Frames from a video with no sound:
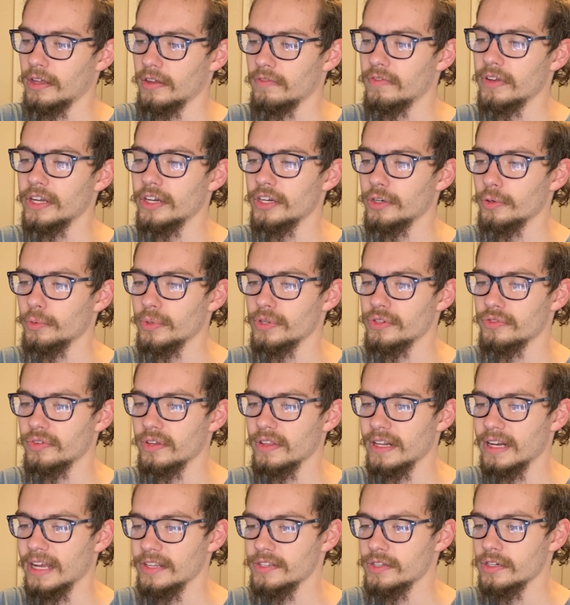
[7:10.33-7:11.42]
Vigor was
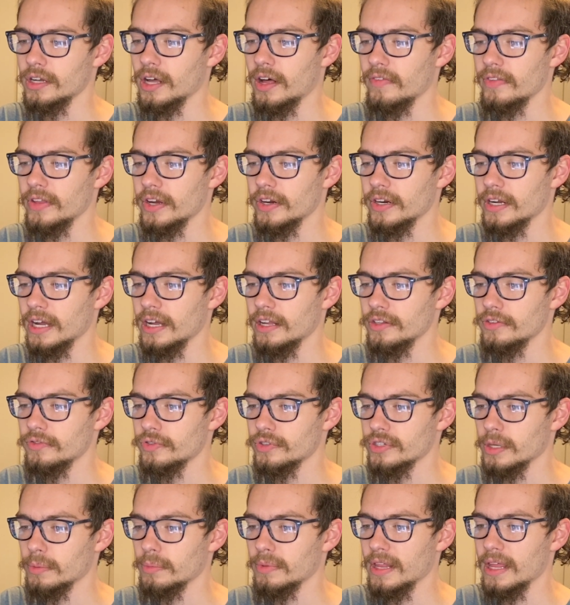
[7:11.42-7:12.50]
really nice in Call of the Archons
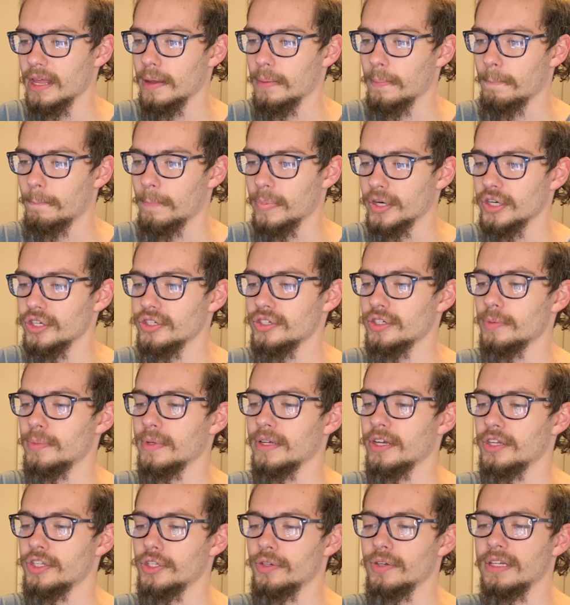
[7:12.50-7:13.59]
for some of that burst,
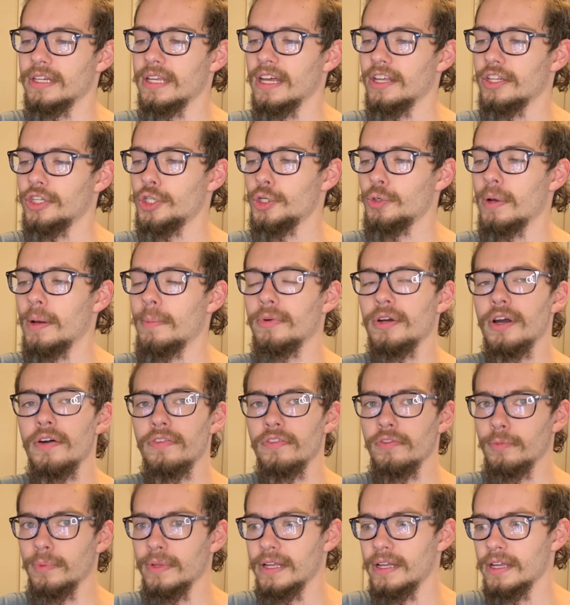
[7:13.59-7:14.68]
because you could get 2 Ember
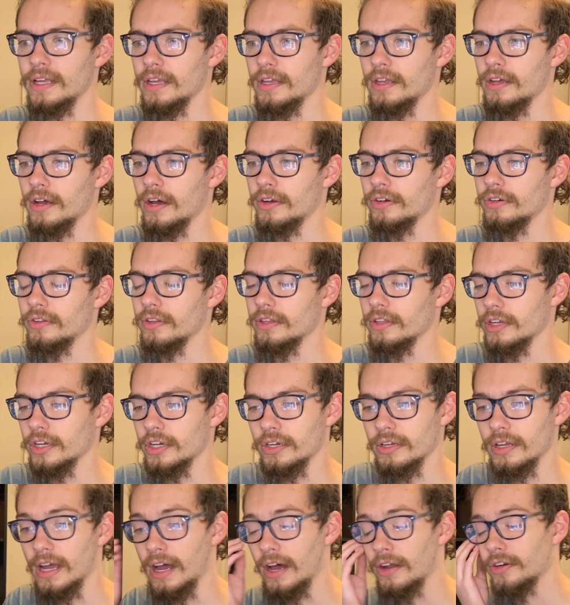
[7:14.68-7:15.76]
off of playing it under
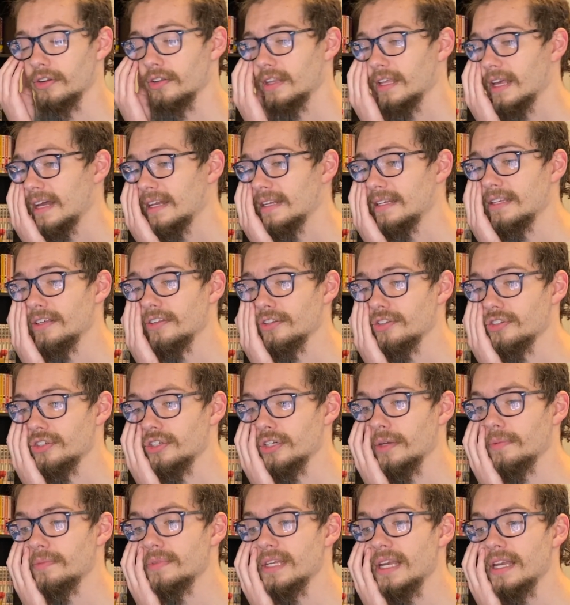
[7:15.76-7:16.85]
the ideal
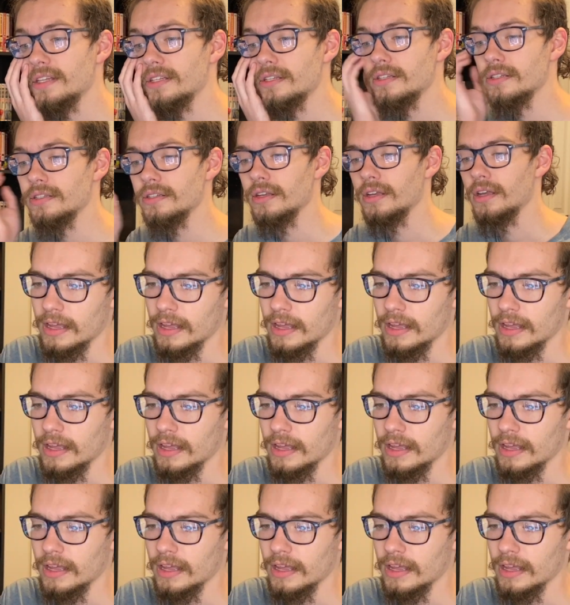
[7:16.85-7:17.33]
circumstances.